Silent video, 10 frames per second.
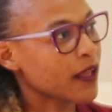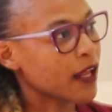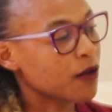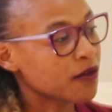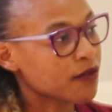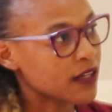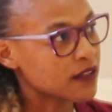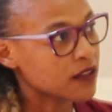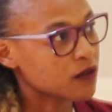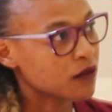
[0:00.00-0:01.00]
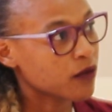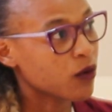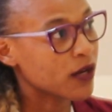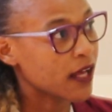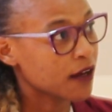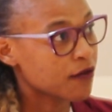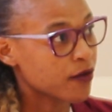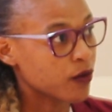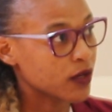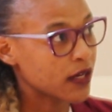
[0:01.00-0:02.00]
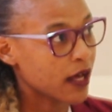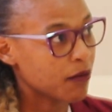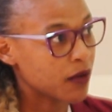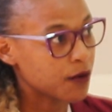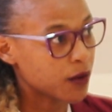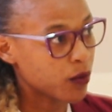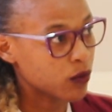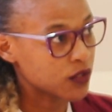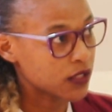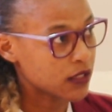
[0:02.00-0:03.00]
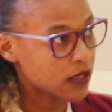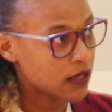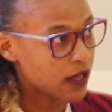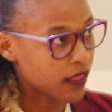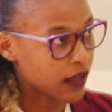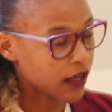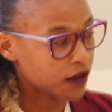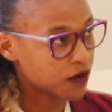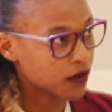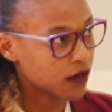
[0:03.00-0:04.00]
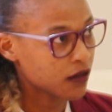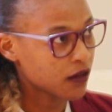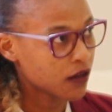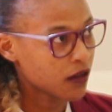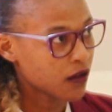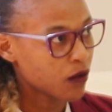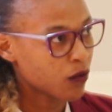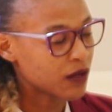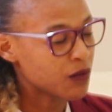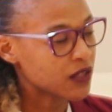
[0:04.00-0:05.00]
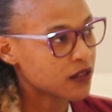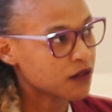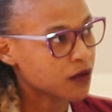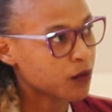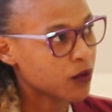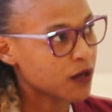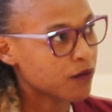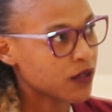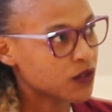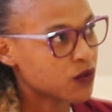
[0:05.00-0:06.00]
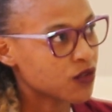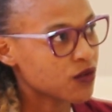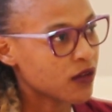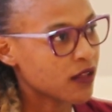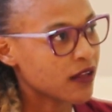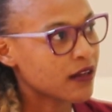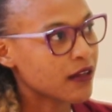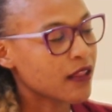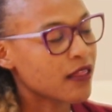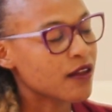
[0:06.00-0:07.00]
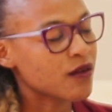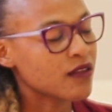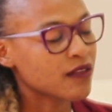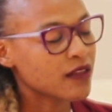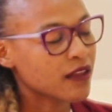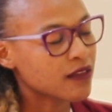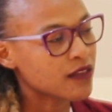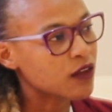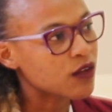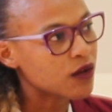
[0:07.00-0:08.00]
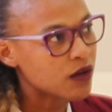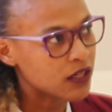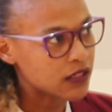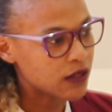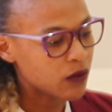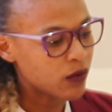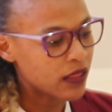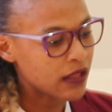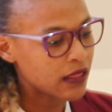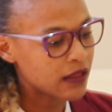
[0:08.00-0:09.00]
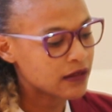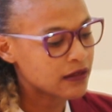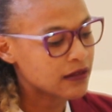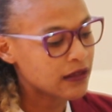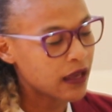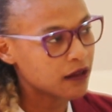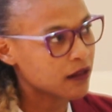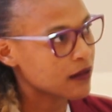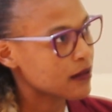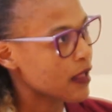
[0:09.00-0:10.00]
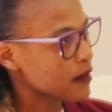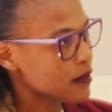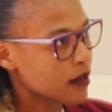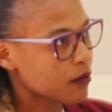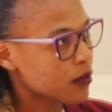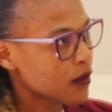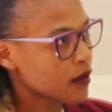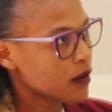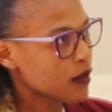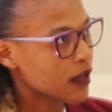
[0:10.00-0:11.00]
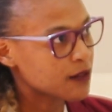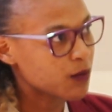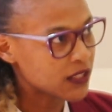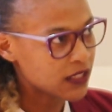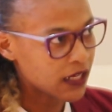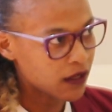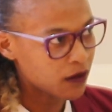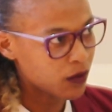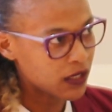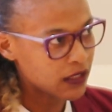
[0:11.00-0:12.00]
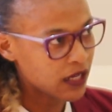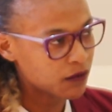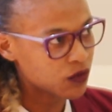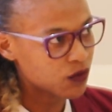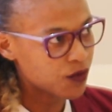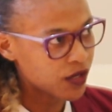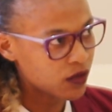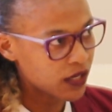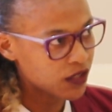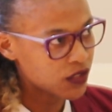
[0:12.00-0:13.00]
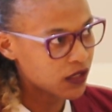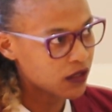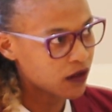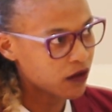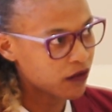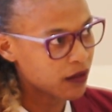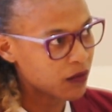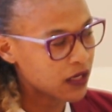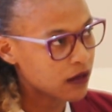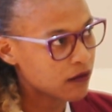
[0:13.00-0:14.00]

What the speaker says: A lot of cases of online fraud are being reported in the country. What measures have you put in place to ensure that there is security within this landscape, especially when it comes to regulation of the money?